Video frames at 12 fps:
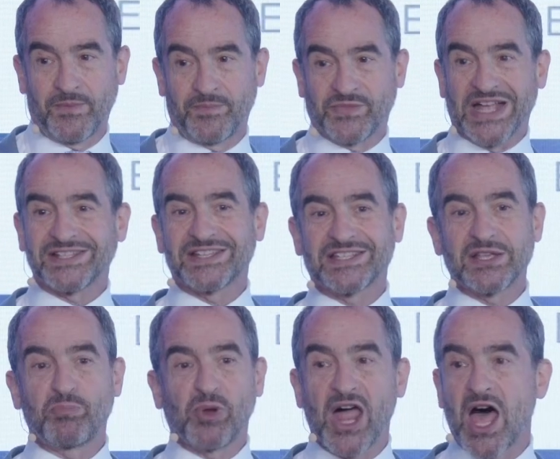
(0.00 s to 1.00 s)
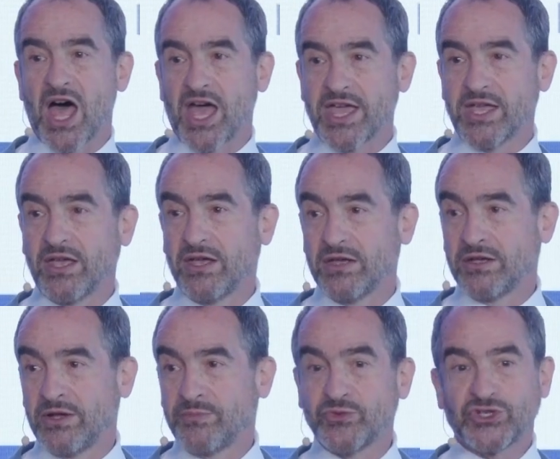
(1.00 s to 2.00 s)
That's supply.
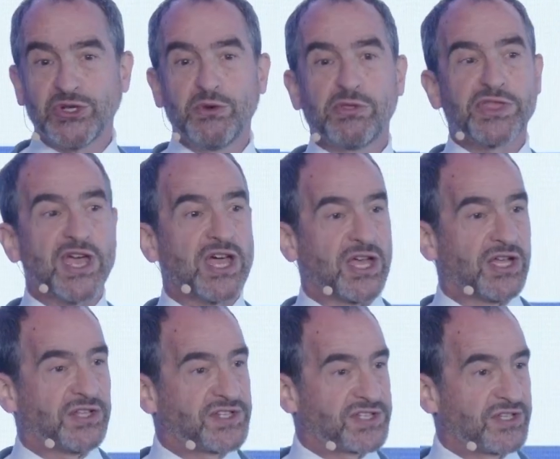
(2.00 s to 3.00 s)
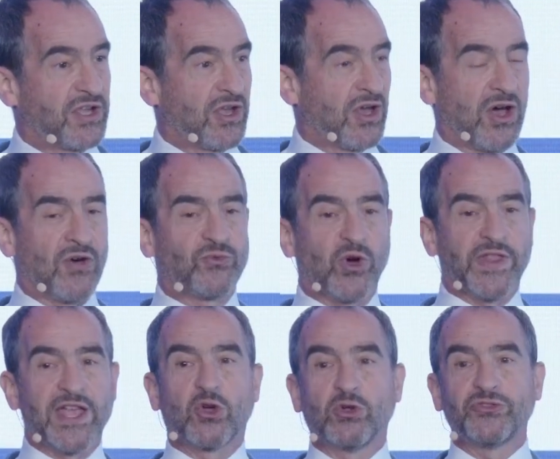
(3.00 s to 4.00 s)
Two-thirds of what they
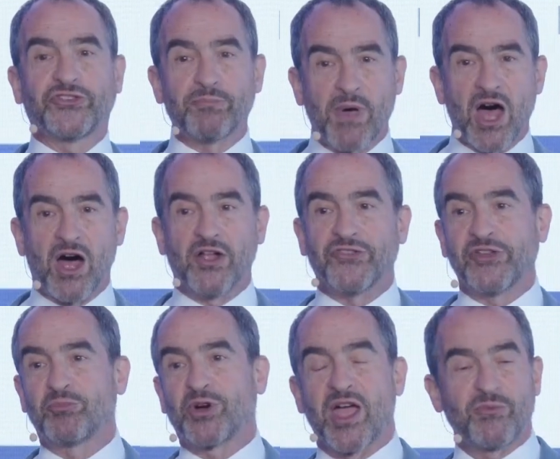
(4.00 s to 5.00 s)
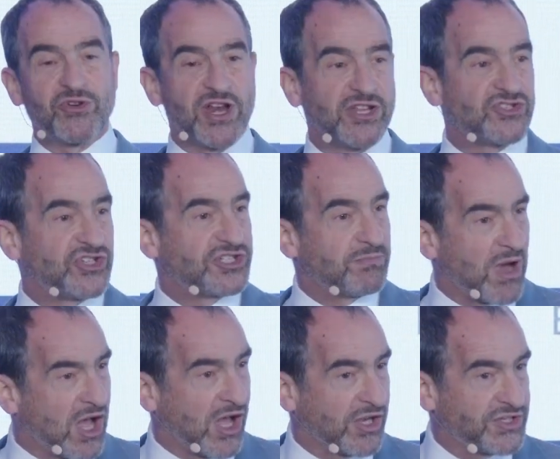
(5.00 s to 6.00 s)
call demand in primary energy
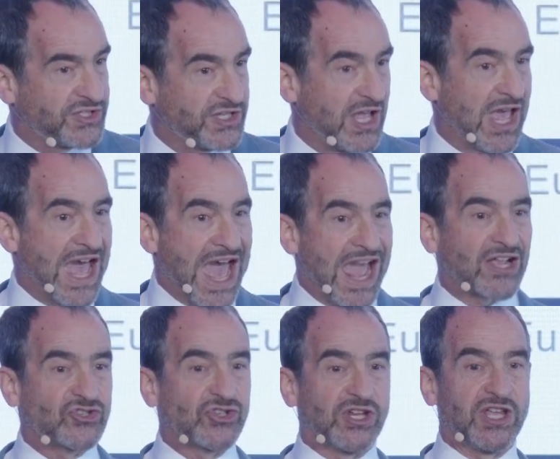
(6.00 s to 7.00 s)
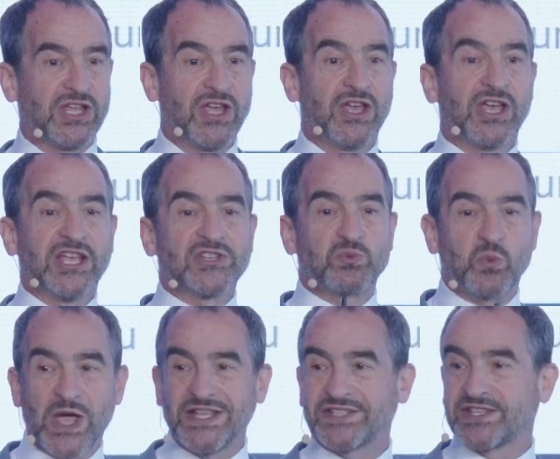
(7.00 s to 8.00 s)
demand actually is
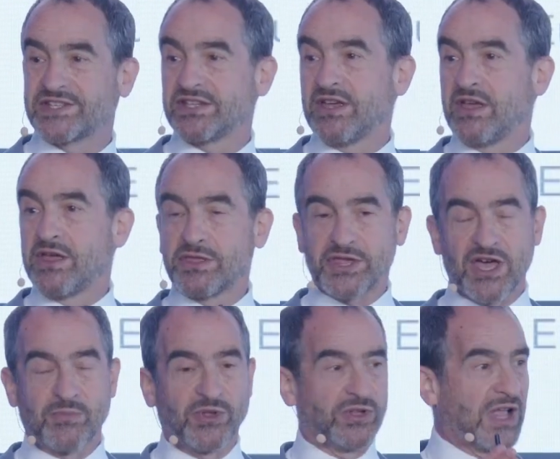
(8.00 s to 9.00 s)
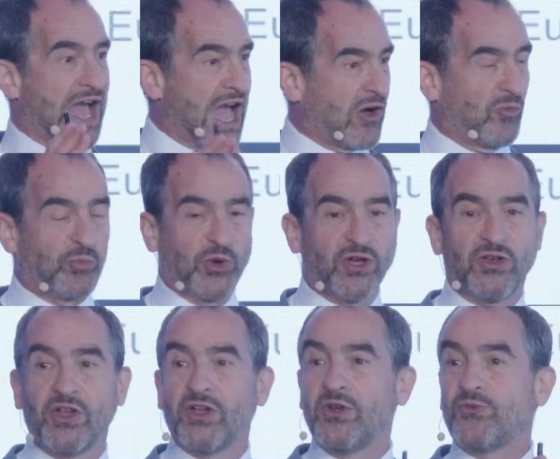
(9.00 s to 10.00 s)
waste thermal output
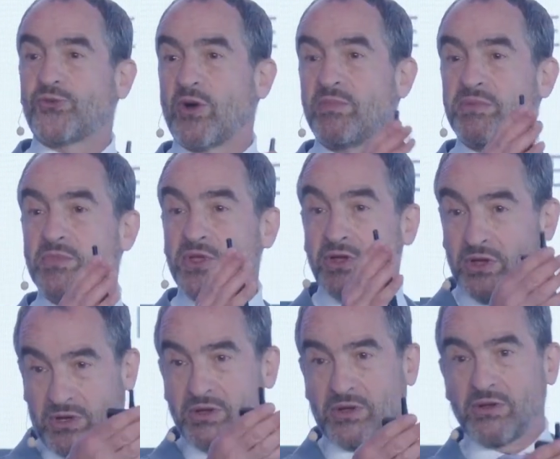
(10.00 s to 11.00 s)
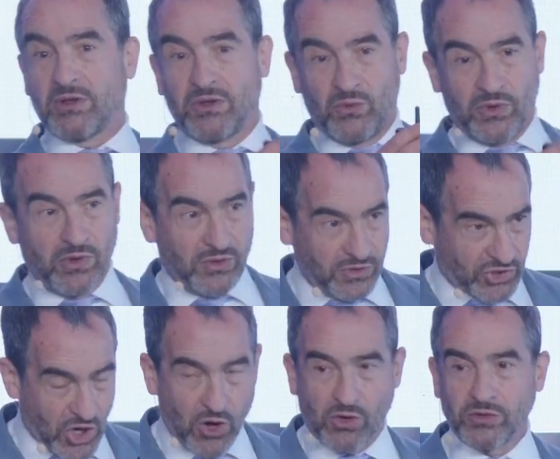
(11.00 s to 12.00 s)
from
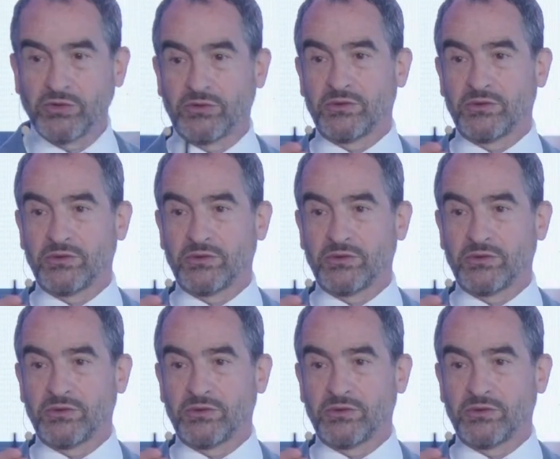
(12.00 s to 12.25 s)
coal,